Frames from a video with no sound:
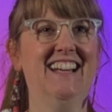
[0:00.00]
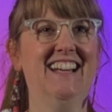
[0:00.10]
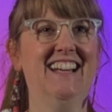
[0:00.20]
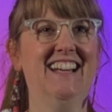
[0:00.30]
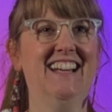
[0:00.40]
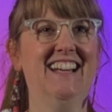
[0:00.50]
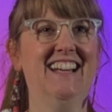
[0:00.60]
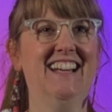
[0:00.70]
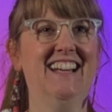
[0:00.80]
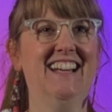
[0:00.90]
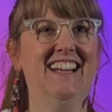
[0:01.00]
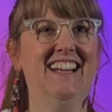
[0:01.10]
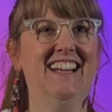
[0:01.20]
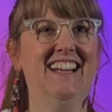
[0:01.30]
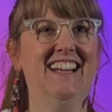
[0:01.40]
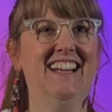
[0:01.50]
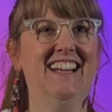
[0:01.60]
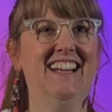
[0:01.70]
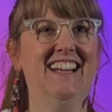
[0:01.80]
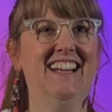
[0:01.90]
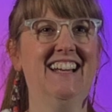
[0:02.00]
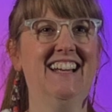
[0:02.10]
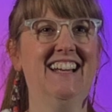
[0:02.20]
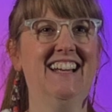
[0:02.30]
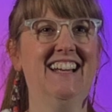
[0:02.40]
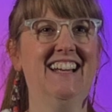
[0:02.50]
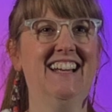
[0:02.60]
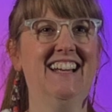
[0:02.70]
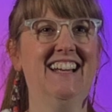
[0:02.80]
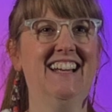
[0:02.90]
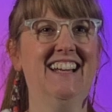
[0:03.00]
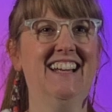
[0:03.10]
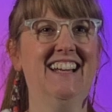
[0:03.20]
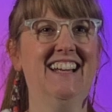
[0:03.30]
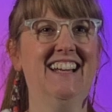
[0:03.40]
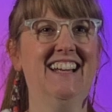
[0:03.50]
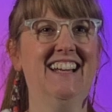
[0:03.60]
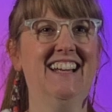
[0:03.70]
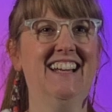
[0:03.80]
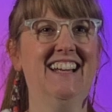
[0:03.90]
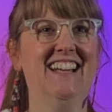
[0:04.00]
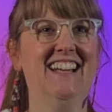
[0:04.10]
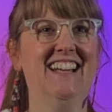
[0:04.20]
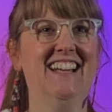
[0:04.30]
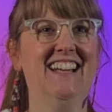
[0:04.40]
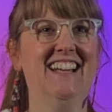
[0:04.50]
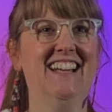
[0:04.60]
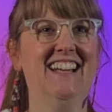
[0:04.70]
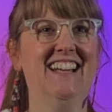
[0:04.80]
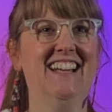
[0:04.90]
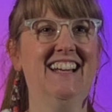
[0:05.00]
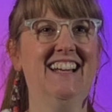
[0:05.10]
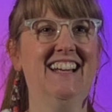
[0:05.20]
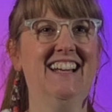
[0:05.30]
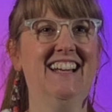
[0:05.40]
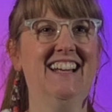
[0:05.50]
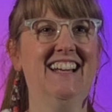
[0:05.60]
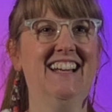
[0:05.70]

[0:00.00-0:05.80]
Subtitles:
This is a still picture; no speech is visible.